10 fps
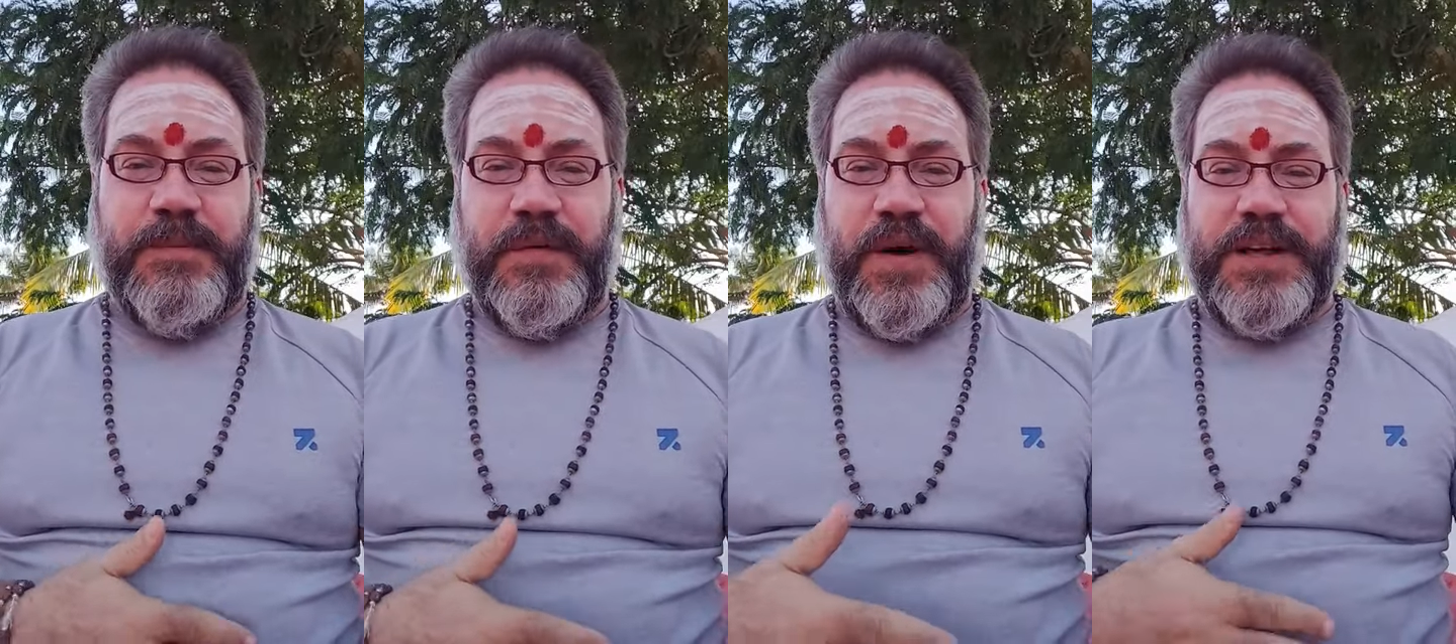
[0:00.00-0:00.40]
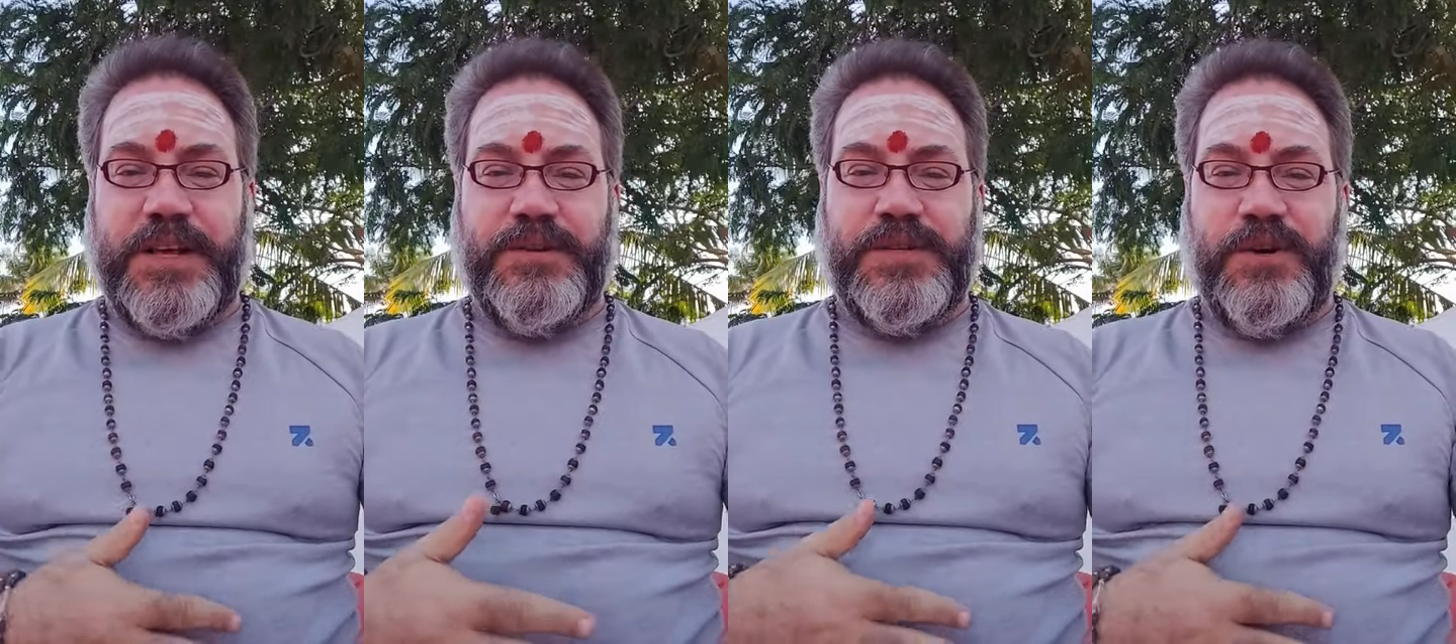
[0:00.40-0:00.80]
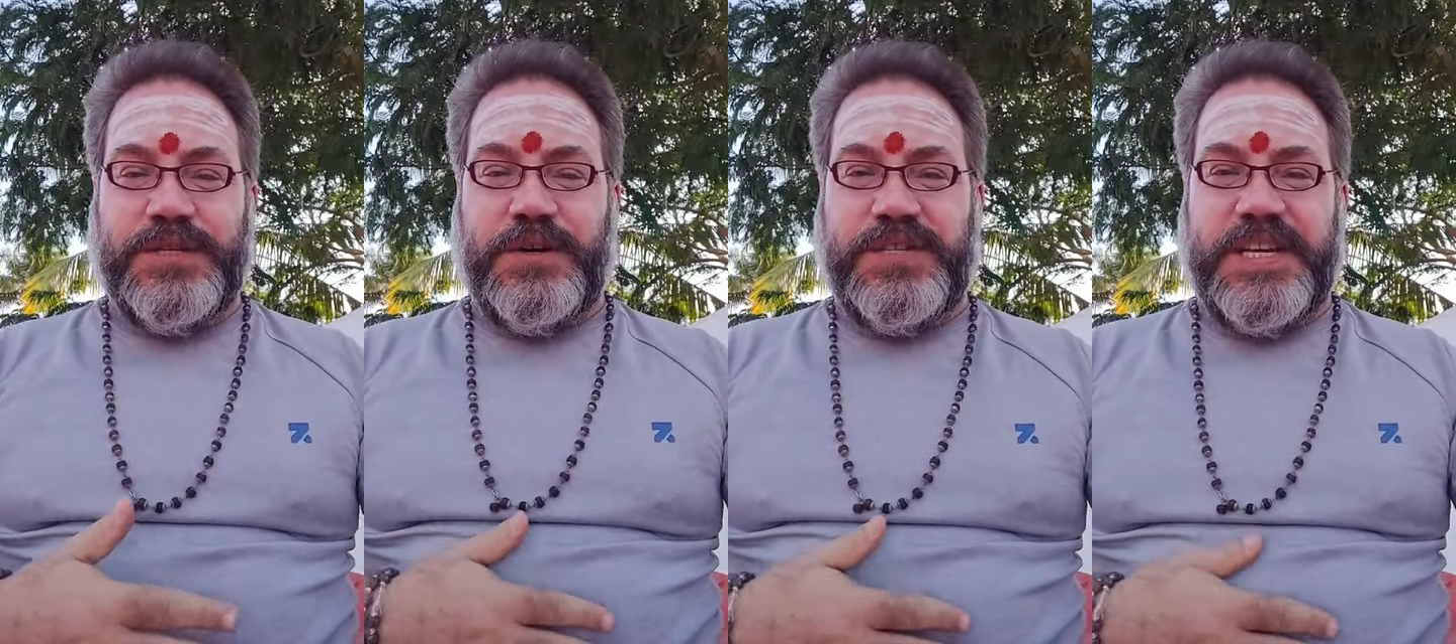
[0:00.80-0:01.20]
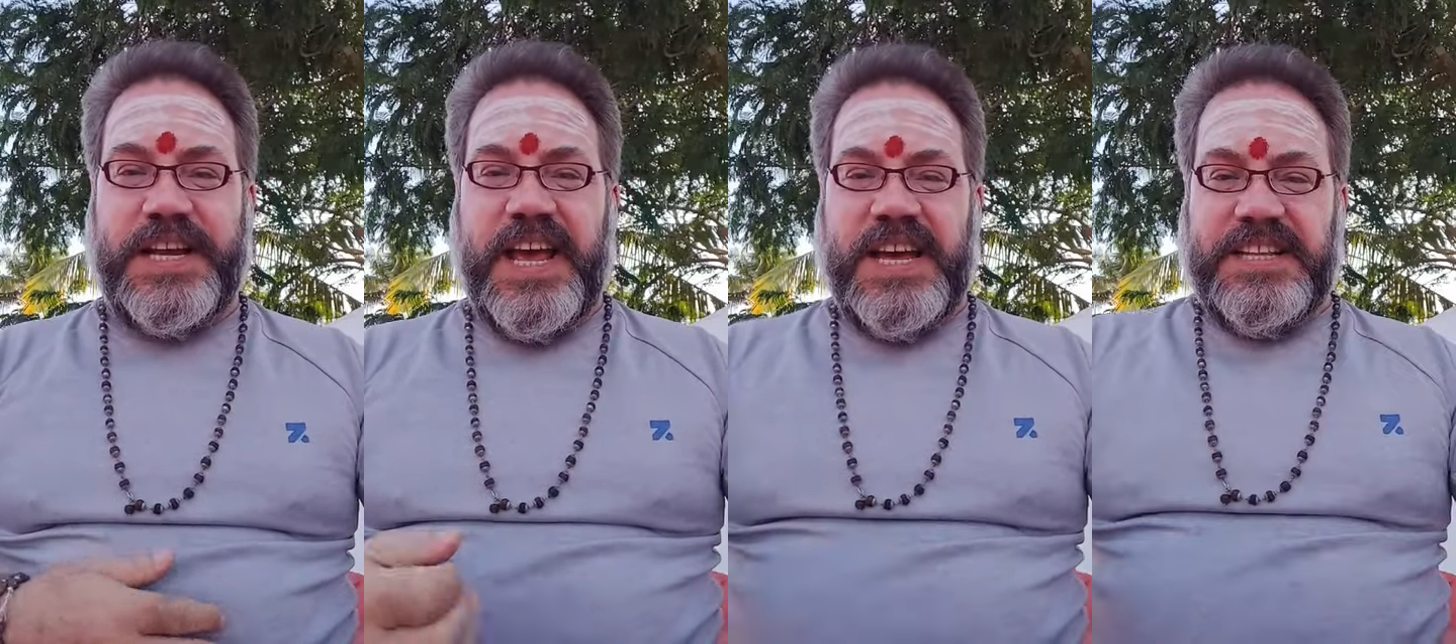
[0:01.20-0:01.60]
My father used to go on
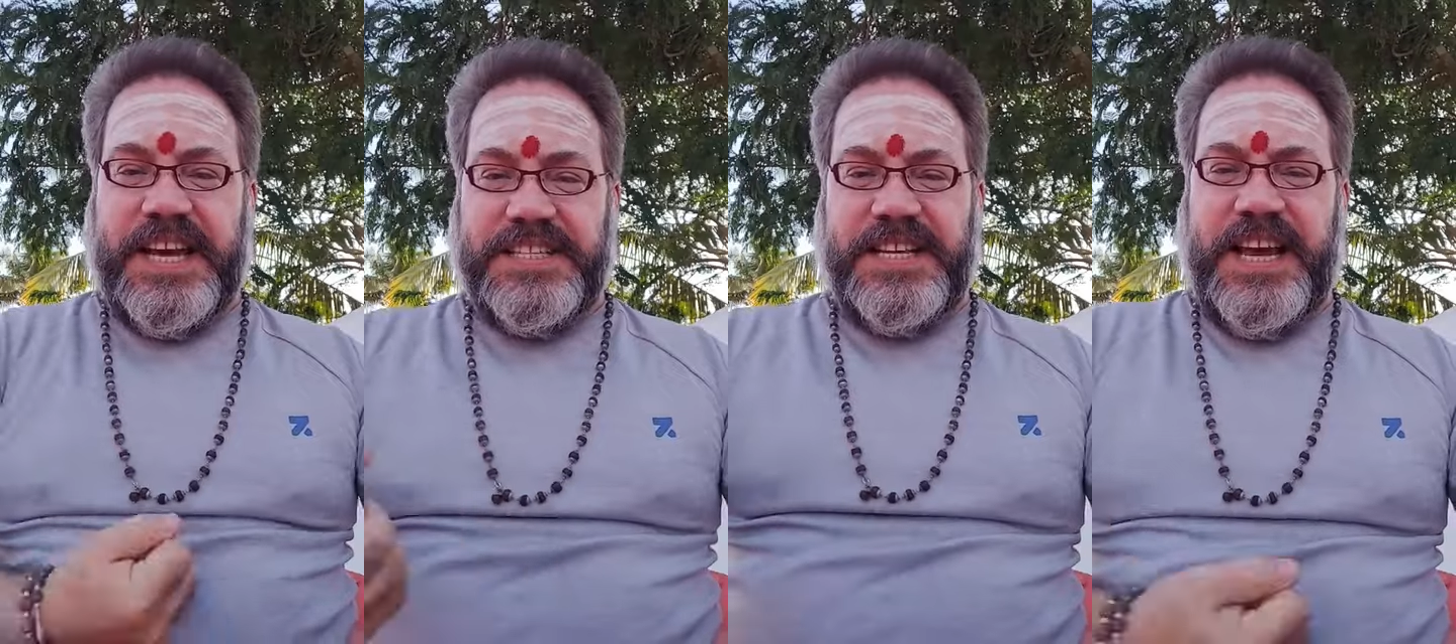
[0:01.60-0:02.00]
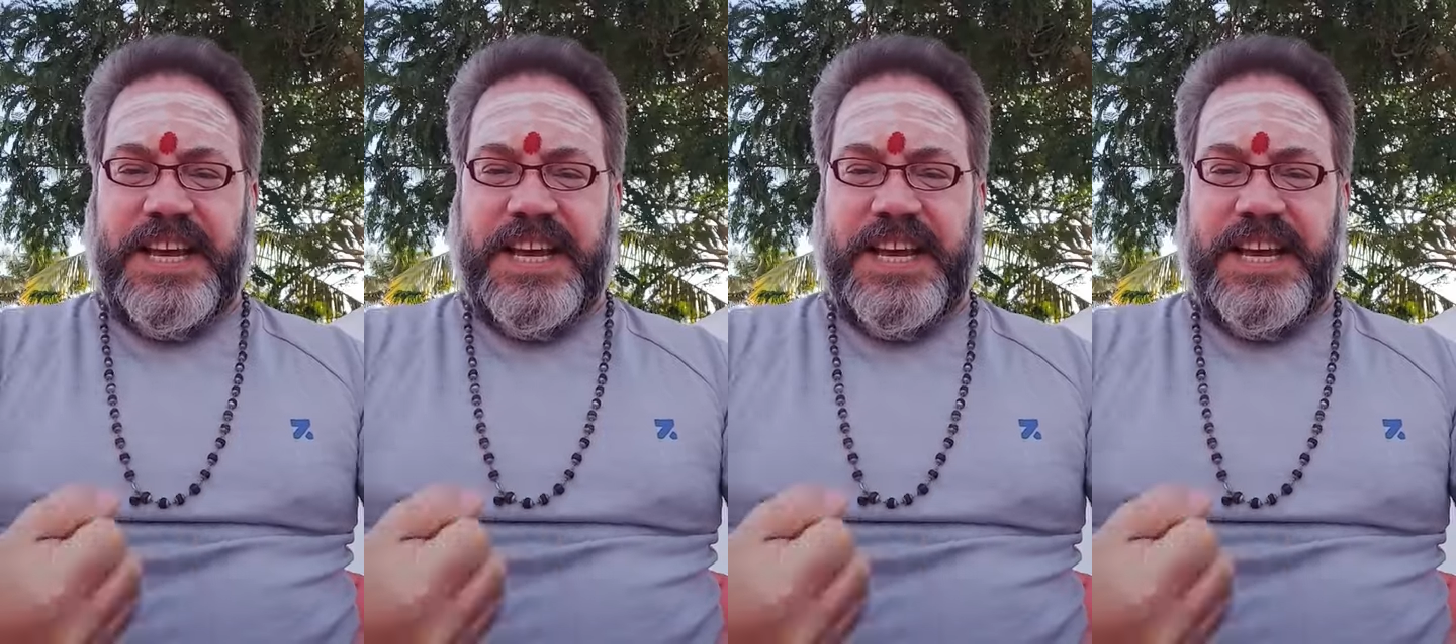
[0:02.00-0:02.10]
saying, This